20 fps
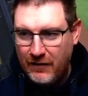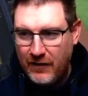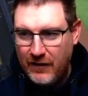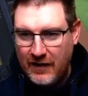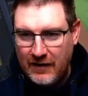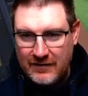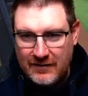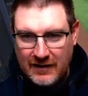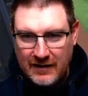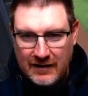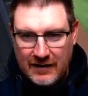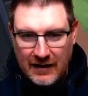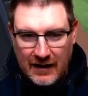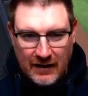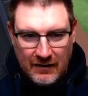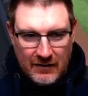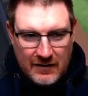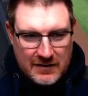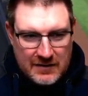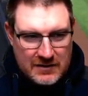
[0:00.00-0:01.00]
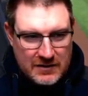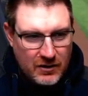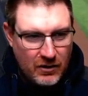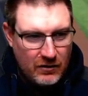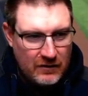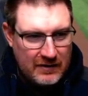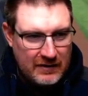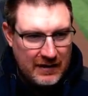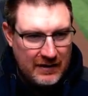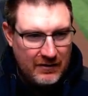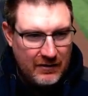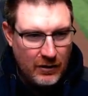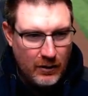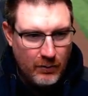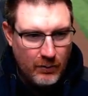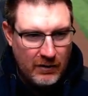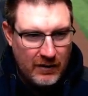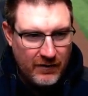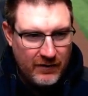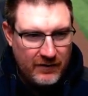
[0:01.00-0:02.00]
thanks to Garland's 13th
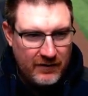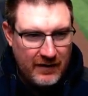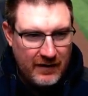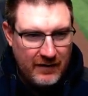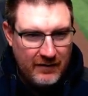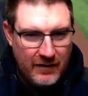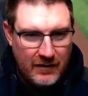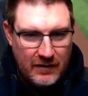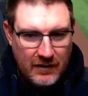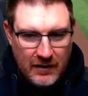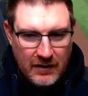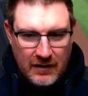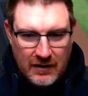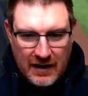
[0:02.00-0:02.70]
home run of the season.